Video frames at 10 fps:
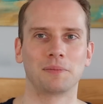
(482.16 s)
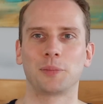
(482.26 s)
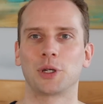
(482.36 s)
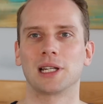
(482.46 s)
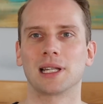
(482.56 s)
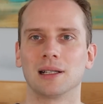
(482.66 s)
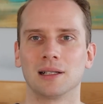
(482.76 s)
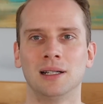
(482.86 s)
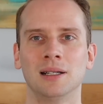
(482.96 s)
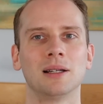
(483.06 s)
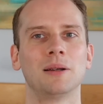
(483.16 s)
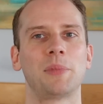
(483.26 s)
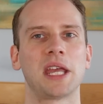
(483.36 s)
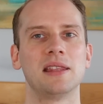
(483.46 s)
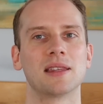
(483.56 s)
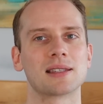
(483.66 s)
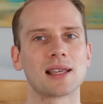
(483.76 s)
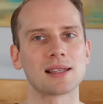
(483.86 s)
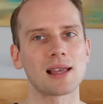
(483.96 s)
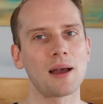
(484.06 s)
put a little pin that
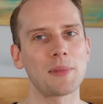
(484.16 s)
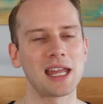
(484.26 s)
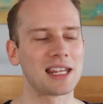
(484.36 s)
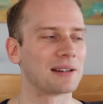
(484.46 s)
says I made